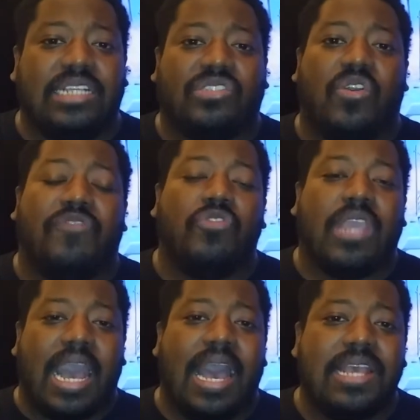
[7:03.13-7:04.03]
So if you
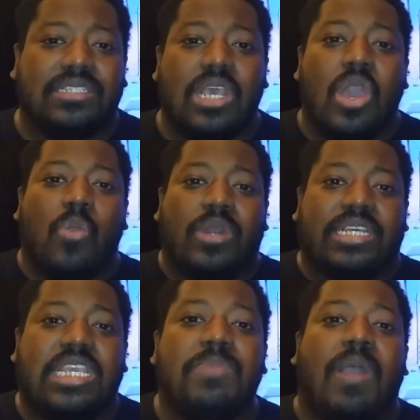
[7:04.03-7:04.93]
guys want to
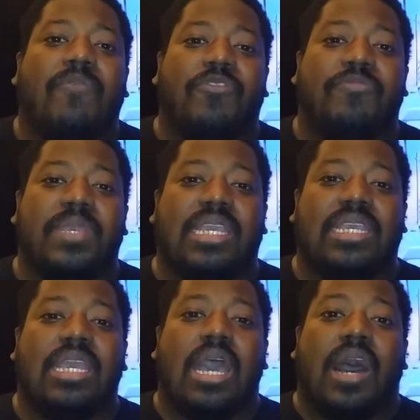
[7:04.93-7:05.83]
keep up with me,
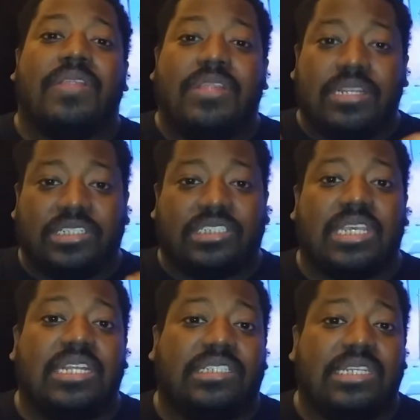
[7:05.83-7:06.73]
other than just
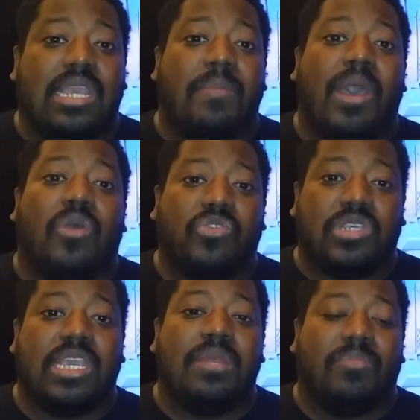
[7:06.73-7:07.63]
in CML, you can.